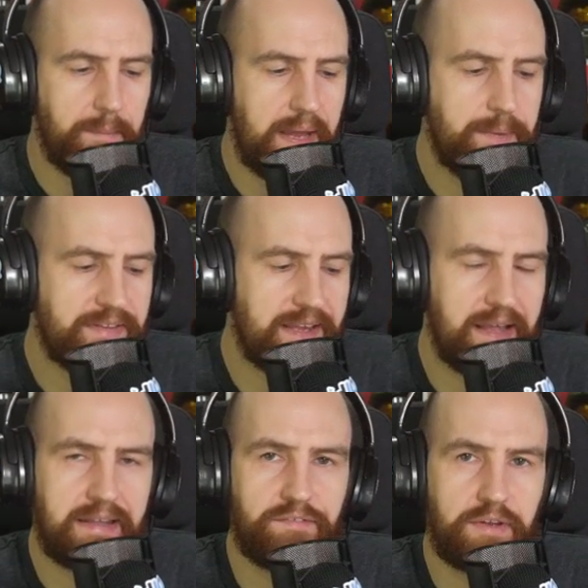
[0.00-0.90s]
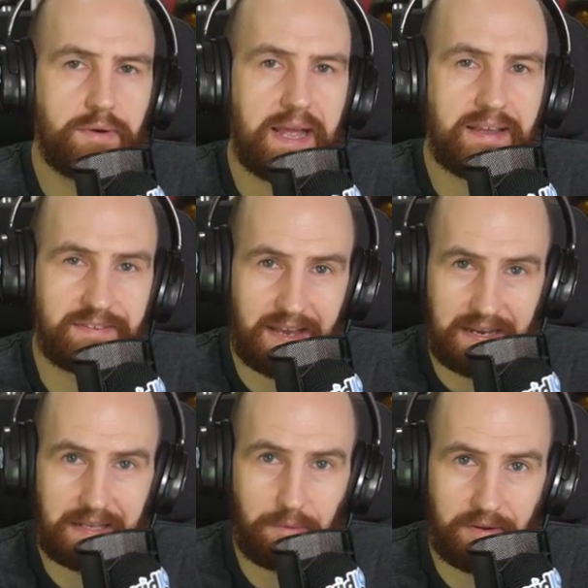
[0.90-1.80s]
maybe tell the viewer
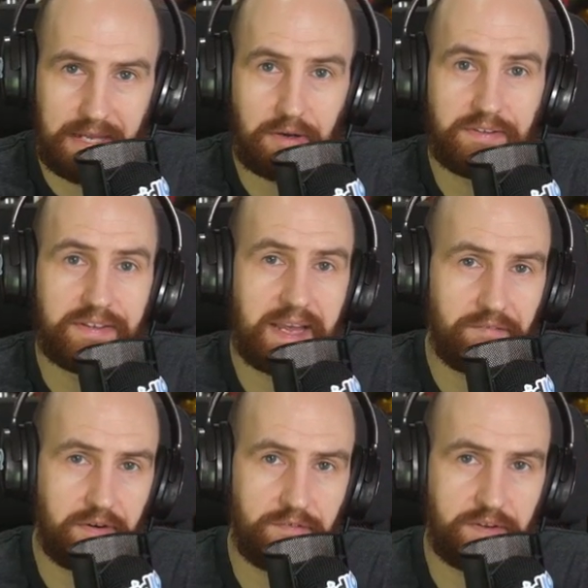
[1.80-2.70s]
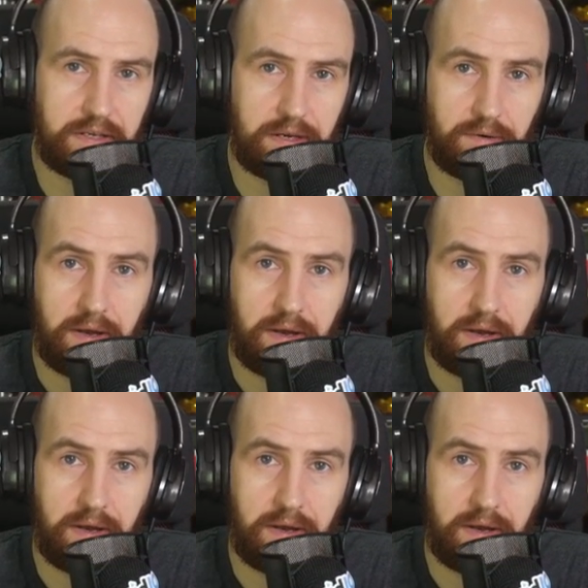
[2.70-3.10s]
exactly what they're going to get from the video.